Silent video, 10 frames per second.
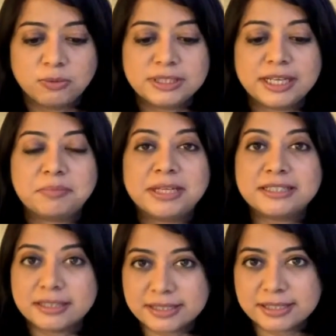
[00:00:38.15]
will take
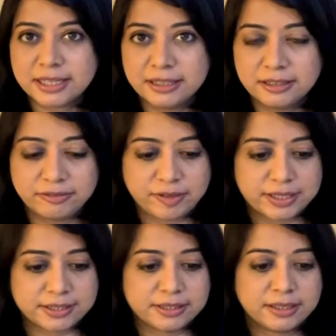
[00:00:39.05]
place in a single
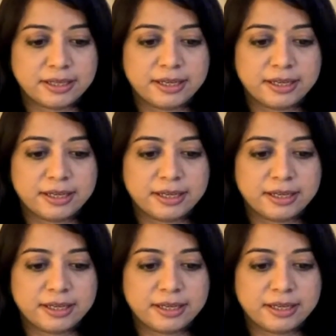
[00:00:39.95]
phase.